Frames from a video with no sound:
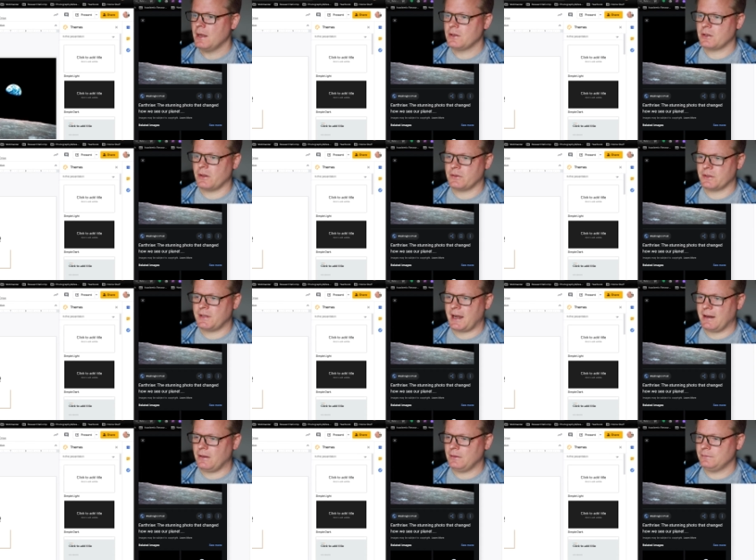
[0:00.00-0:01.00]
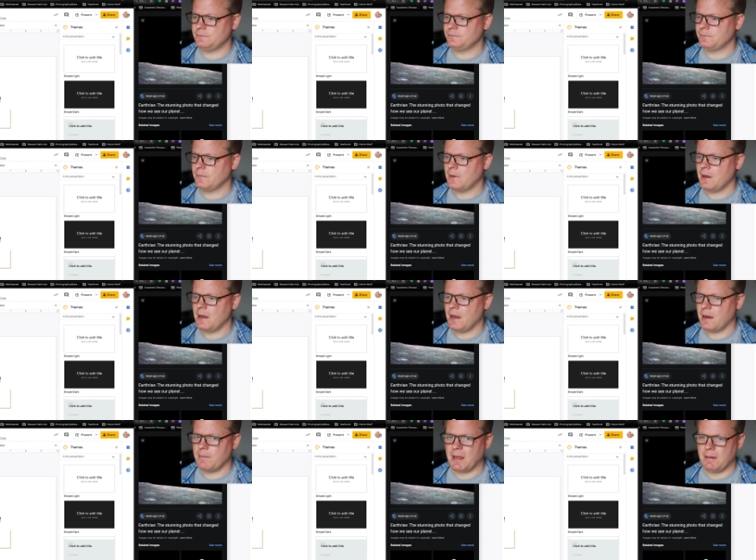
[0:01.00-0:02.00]
So there's a title.
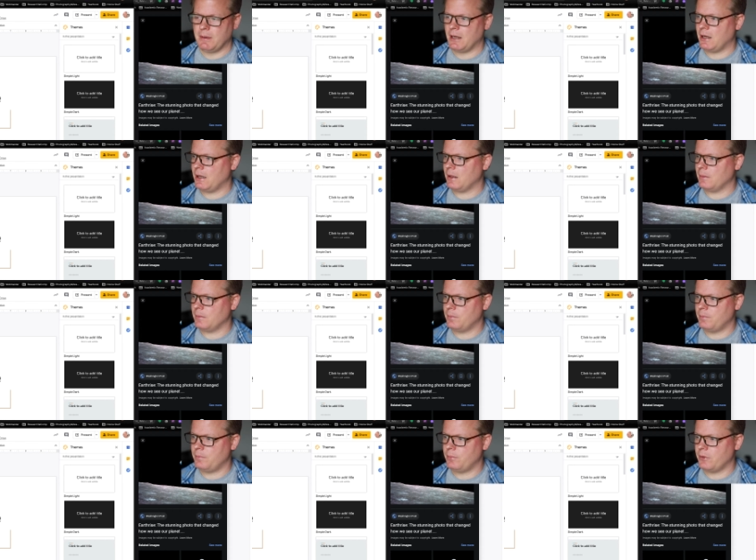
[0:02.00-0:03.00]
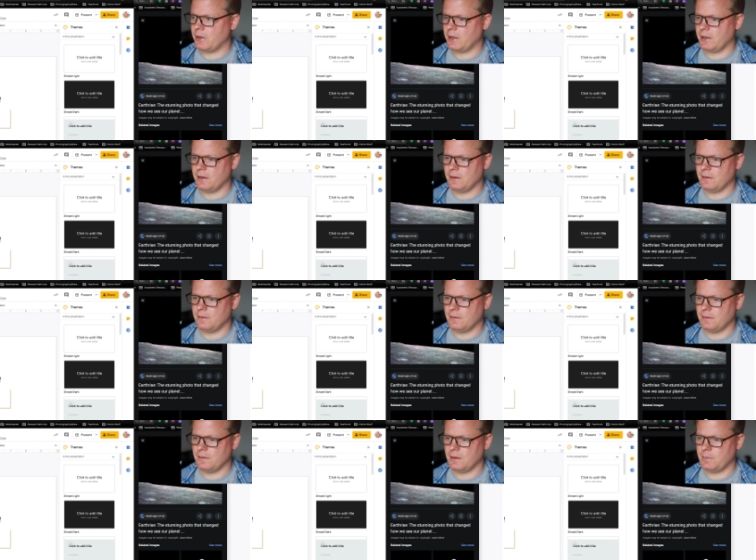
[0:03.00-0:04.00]
Maybe I'll put in
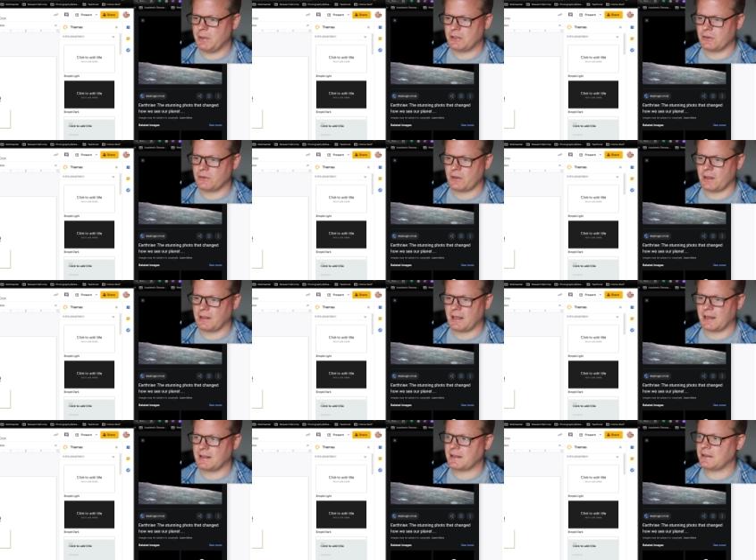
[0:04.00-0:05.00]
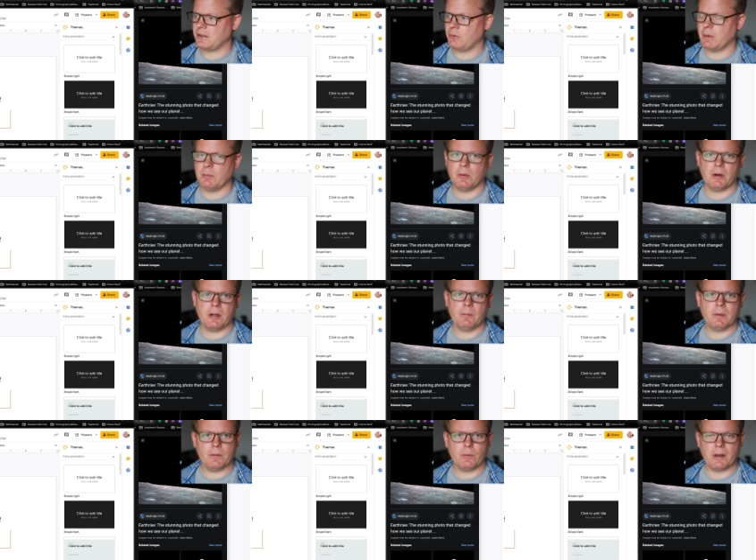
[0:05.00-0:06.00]
a picture or something like that because that's a little bit
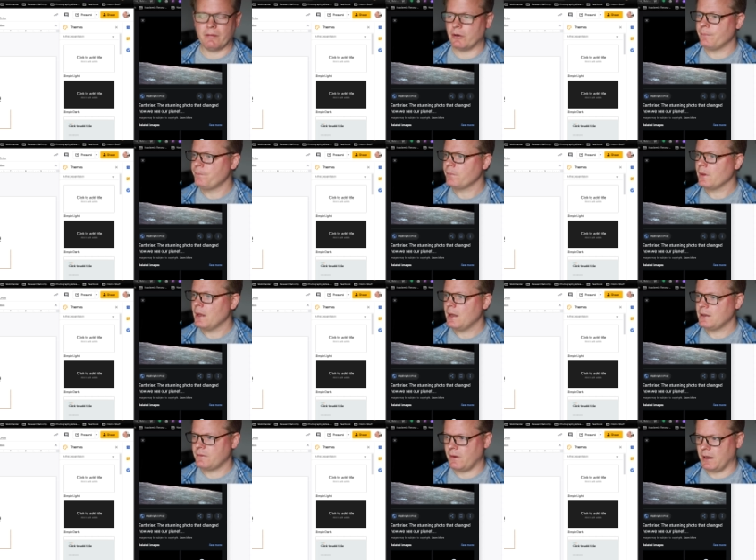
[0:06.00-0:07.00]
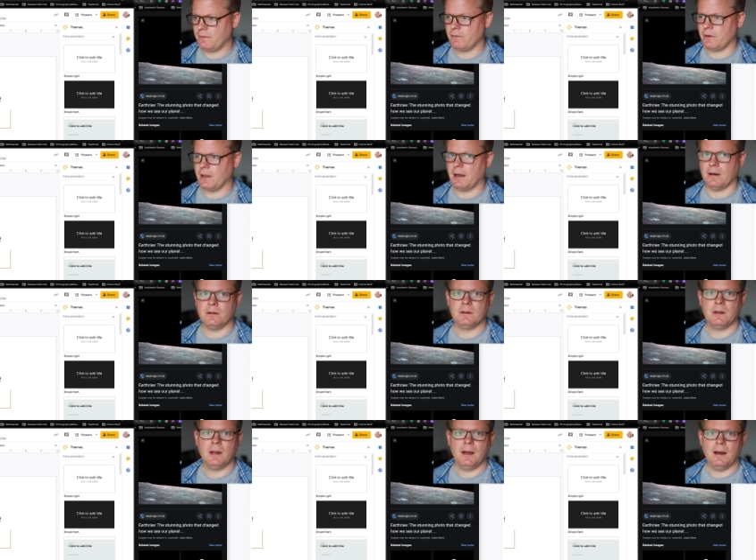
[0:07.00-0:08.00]
boring, but whatever. It's fine for now.
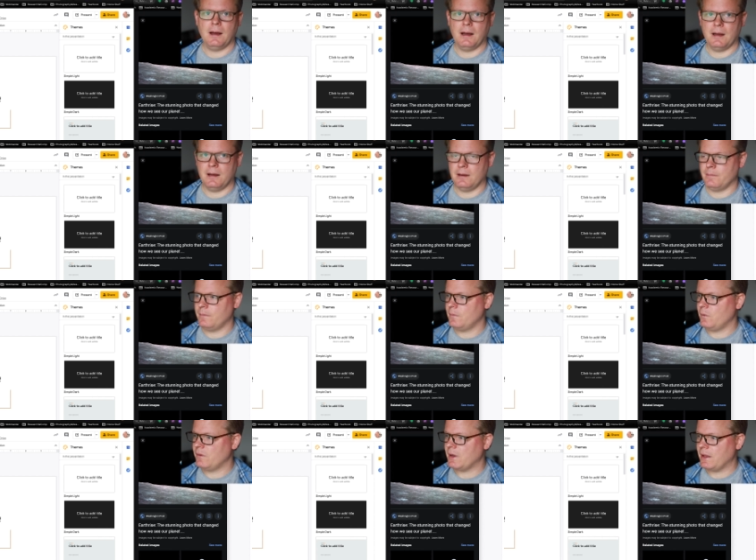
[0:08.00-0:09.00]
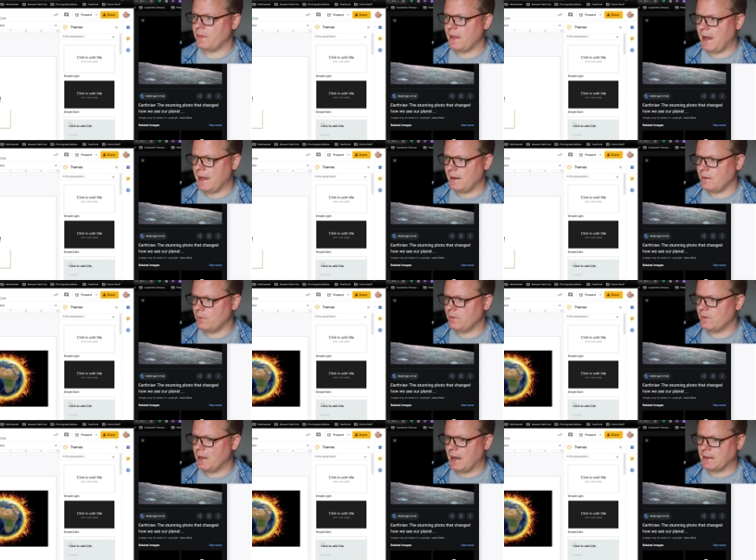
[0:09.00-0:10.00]
We've got that.
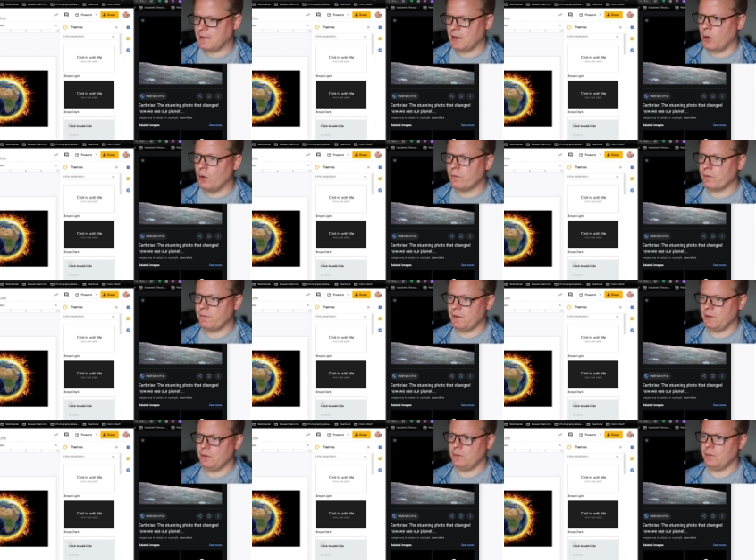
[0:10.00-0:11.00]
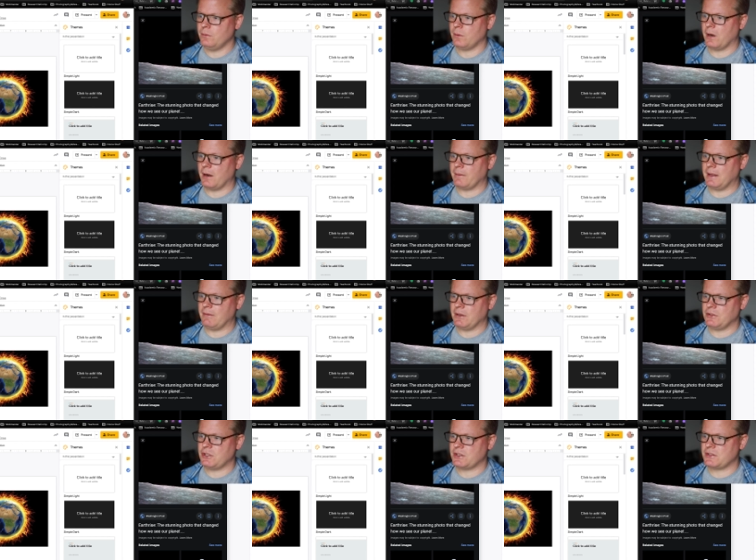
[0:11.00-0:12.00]
We've got the overview where I'm
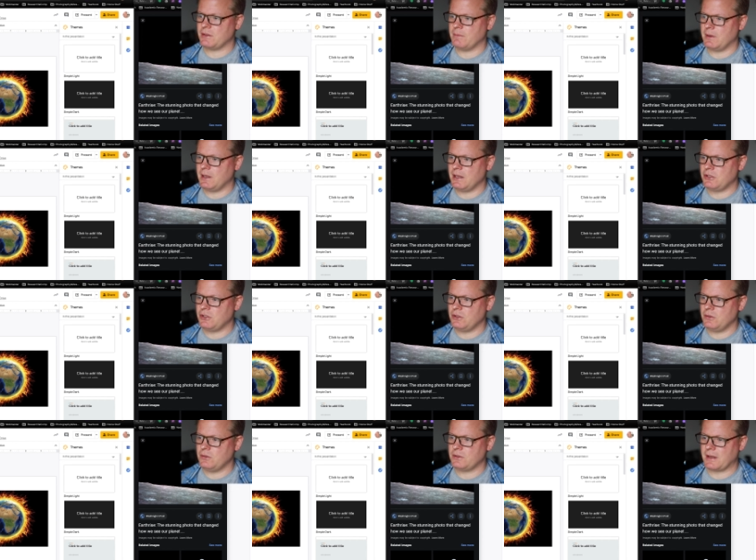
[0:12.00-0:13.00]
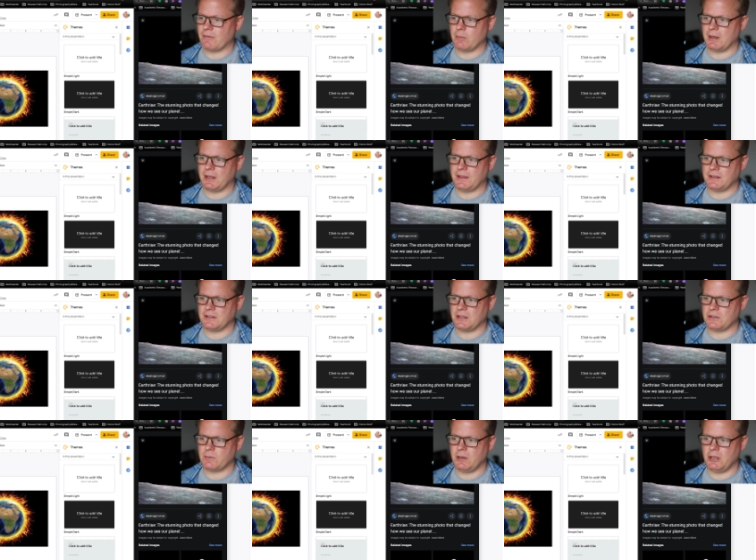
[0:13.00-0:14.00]
giving just some issues. Everybody thinks that
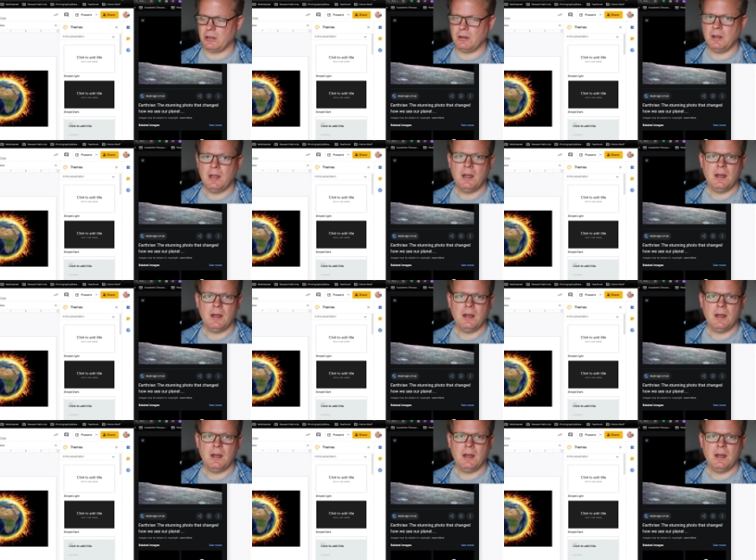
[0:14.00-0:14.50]
it's real,